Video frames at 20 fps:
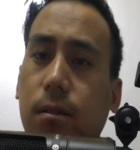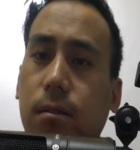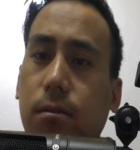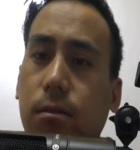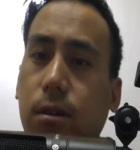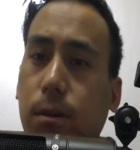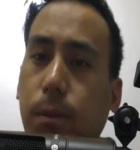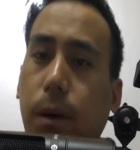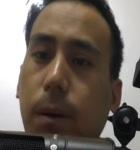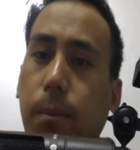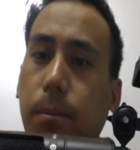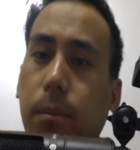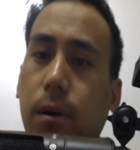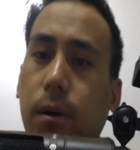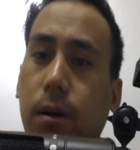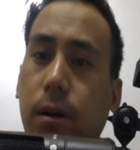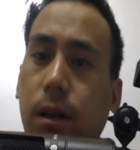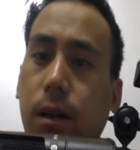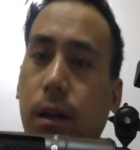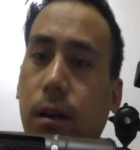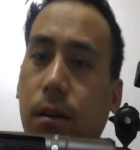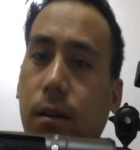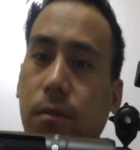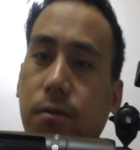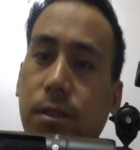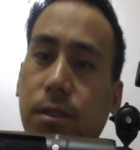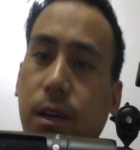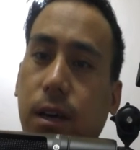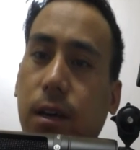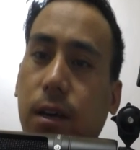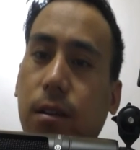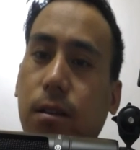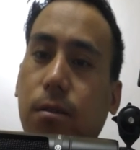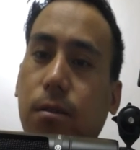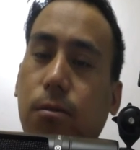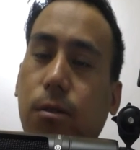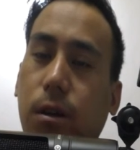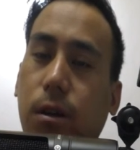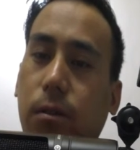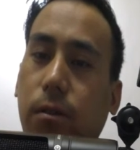Remember, like I've said,
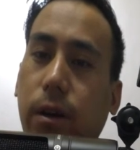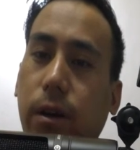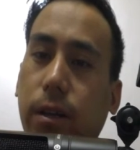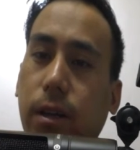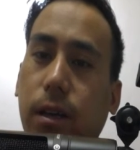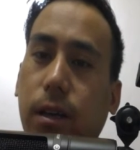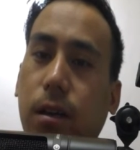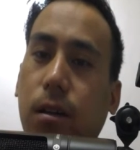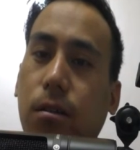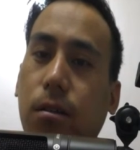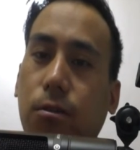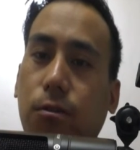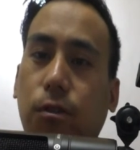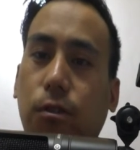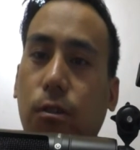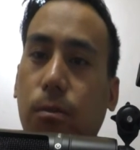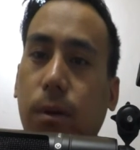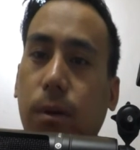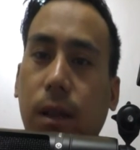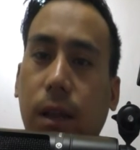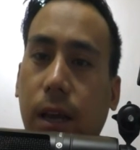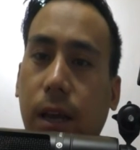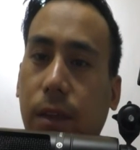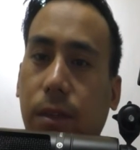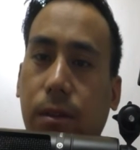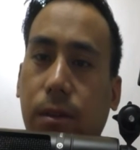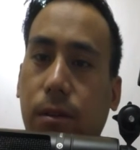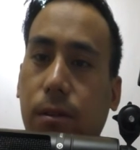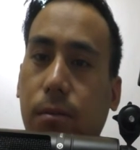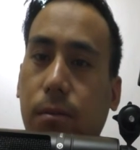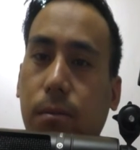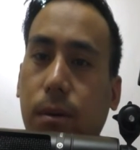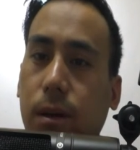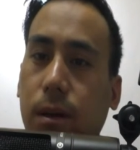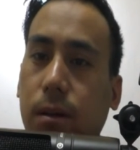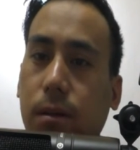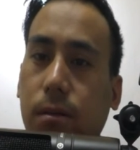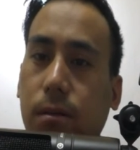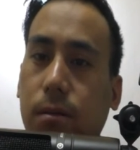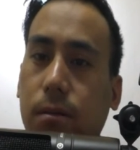we are writing an informal letter,
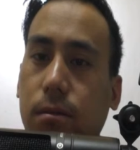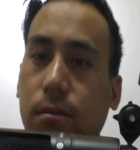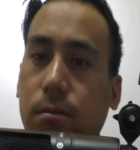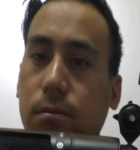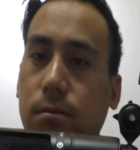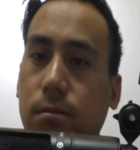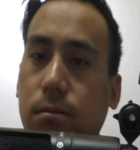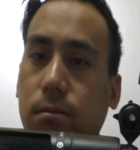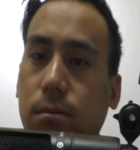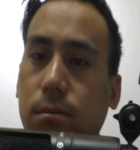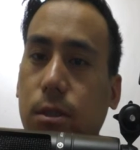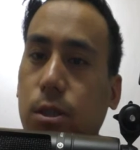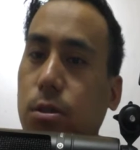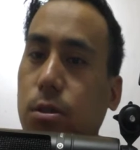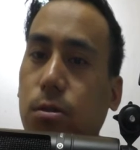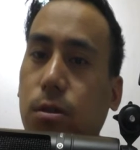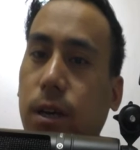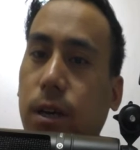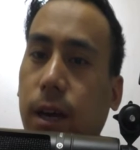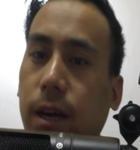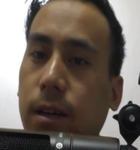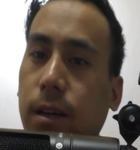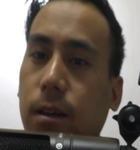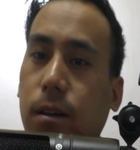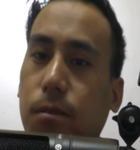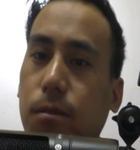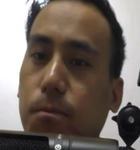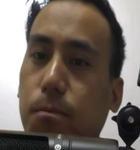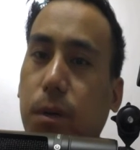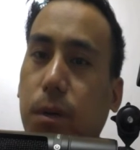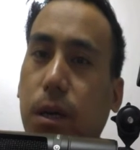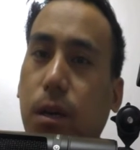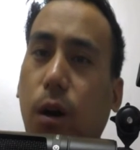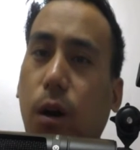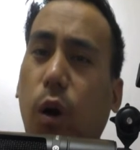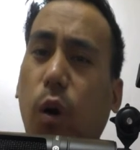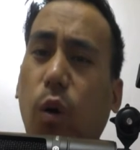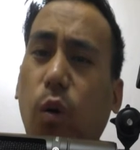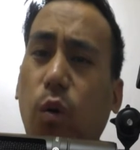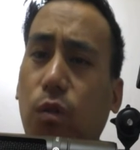but you cannot be
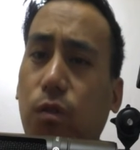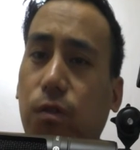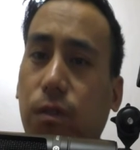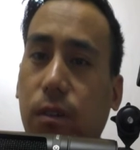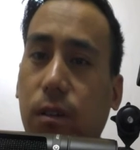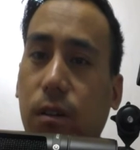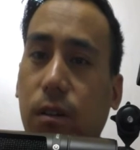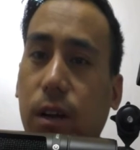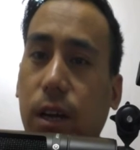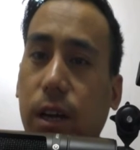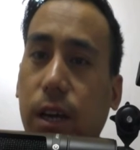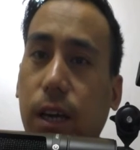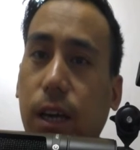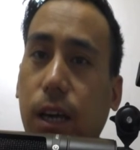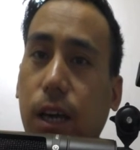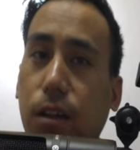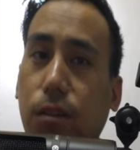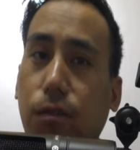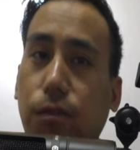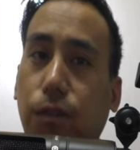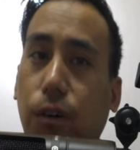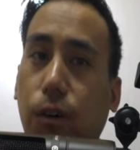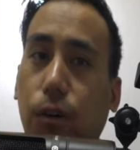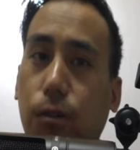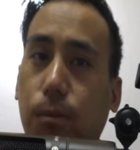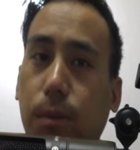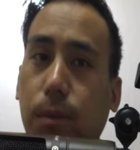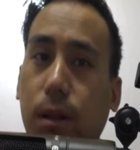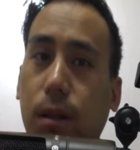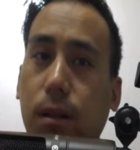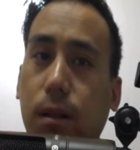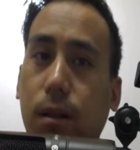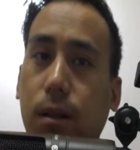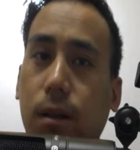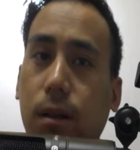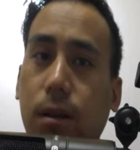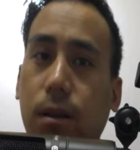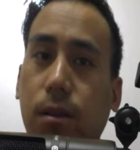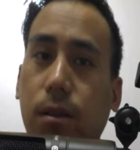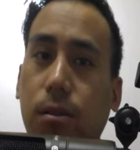overly informal.
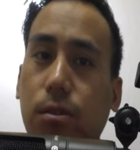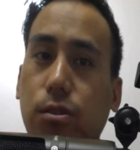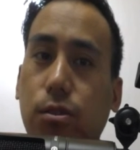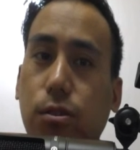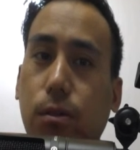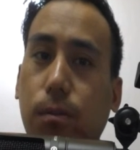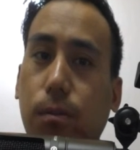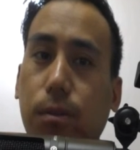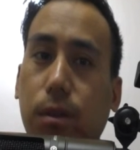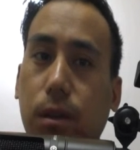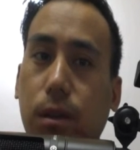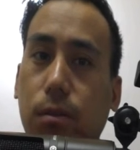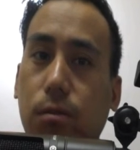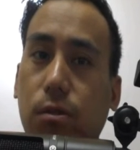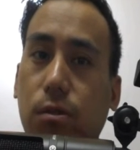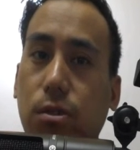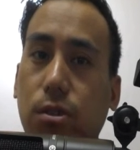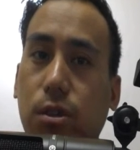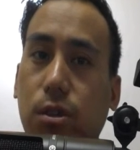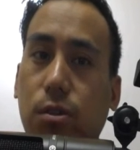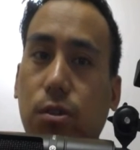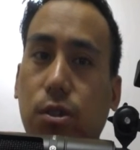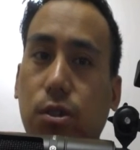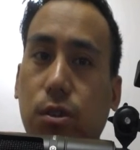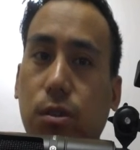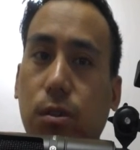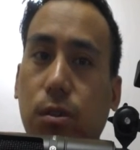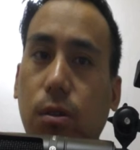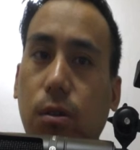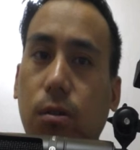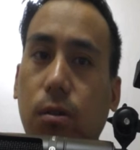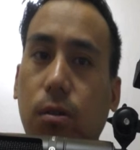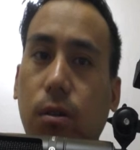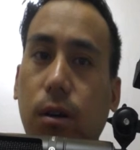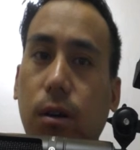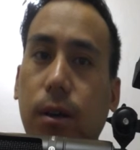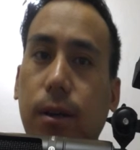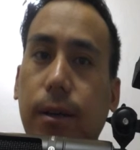That is something which you should know.